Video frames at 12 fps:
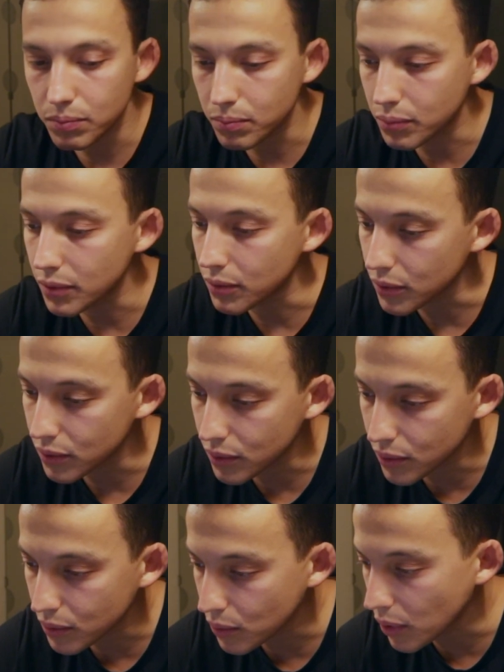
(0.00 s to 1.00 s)

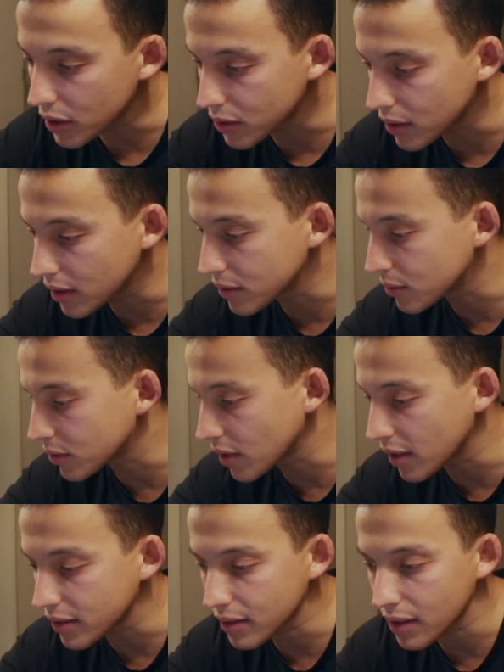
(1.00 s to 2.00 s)
previous question I just
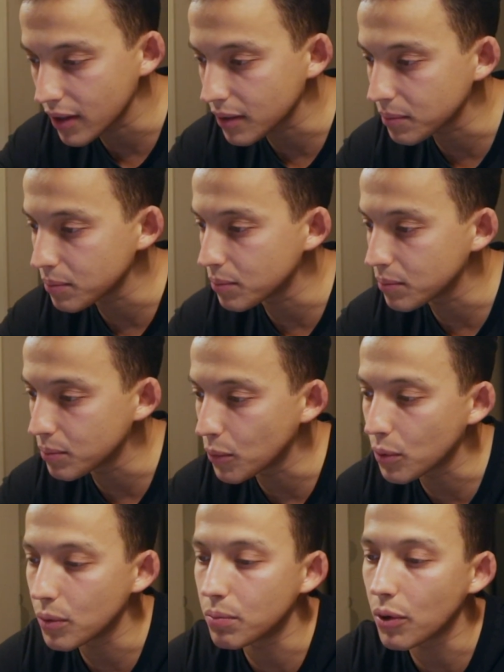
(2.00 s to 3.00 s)
asked, like
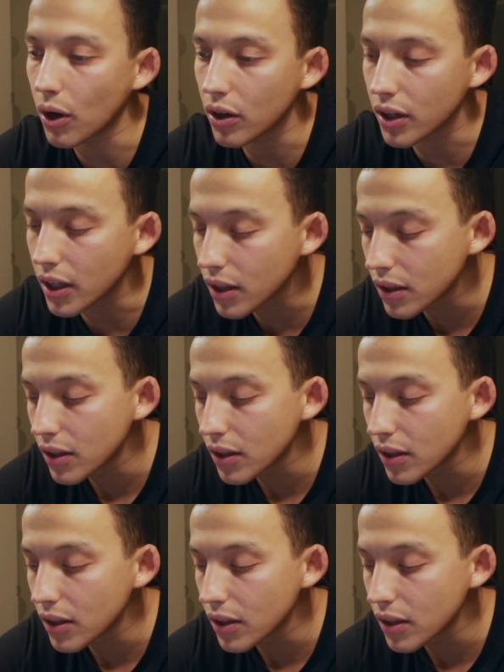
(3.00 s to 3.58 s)
more broadly.